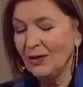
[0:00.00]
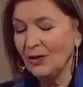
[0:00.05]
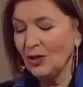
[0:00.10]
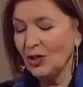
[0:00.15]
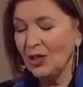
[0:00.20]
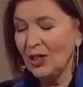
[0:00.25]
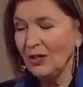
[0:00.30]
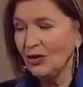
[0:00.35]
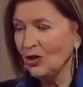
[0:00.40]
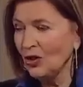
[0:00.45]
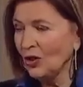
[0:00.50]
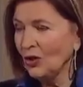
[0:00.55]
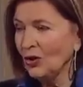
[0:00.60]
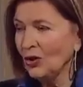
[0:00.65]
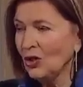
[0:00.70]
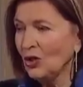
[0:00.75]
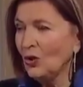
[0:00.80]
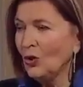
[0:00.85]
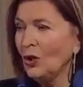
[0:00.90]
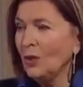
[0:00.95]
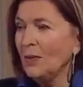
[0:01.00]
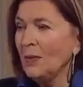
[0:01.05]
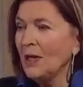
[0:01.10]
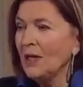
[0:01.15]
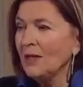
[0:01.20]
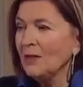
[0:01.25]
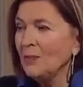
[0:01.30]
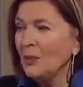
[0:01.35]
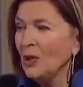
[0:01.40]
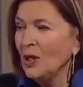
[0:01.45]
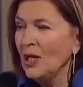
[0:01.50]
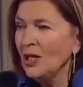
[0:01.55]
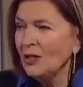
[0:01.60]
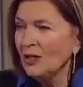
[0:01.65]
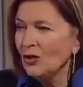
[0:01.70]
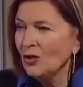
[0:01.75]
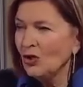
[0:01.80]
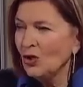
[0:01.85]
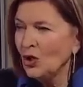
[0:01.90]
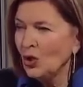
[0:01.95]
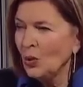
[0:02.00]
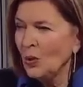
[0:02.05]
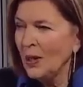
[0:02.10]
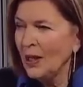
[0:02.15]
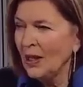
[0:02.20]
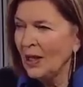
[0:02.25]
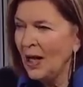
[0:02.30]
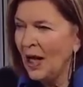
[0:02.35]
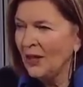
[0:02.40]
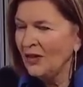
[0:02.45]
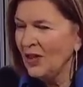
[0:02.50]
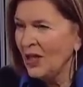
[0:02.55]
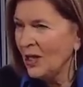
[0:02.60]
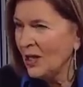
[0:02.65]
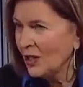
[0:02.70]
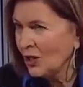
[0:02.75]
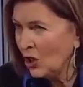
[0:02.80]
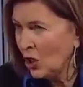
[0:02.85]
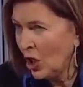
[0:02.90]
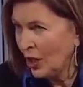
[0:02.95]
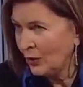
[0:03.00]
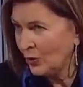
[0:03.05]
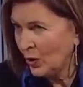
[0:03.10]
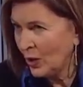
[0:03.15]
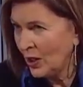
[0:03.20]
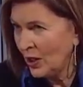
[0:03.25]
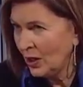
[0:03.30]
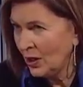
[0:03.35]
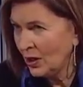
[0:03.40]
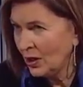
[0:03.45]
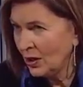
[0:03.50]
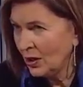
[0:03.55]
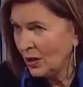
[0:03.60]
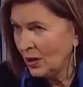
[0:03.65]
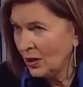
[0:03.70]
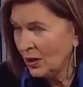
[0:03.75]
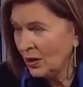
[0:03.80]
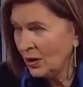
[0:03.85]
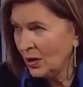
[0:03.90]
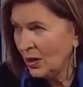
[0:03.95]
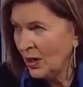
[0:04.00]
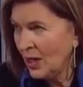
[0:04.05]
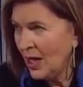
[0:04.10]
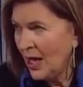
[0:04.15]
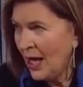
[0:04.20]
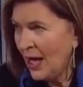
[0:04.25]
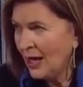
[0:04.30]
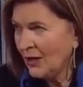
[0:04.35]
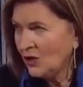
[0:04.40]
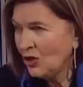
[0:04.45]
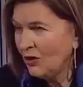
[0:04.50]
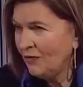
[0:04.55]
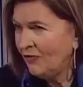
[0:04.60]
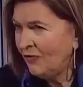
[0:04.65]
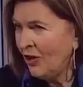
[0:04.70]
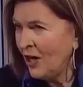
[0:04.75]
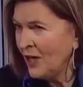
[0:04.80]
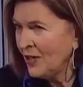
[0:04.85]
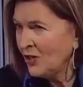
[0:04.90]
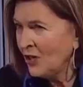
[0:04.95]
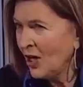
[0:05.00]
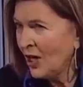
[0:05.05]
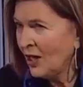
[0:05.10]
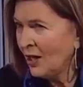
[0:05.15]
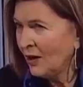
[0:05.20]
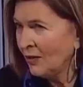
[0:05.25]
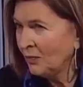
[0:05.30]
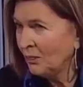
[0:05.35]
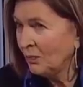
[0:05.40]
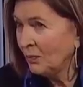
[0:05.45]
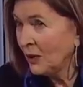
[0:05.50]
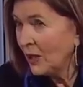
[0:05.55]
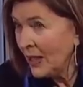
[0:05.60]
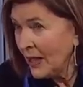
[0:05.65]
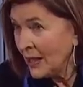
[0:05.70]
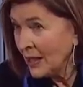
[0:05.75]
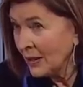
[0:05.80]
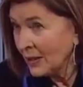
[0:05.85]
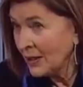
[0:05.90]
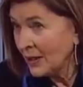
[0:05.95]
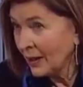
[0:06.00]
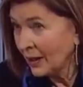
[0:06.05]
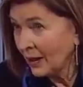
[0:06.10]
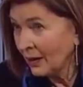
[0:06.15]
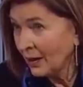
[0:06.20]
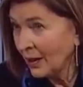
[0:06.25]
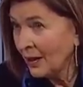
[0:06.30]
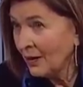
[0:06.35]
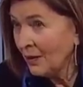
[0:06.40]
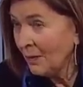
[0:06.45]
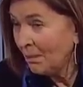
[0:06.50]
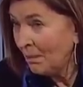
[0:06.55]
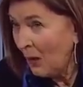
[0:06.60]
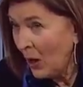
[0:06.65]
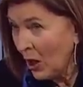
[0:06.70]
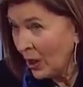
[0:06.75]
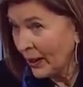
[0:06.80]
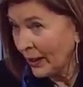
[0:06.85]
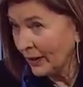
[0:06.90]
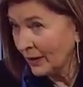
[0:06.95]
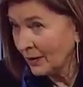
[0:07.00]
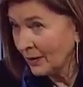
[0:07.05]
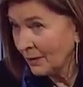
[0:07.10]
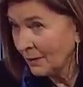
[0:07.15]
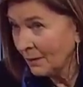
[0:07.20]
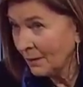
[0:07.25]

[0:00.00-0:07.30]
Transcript: it's such a good story because Bernice is doing, I think, his laundry. That's right. And she finds a cleaning ticket in the pocket.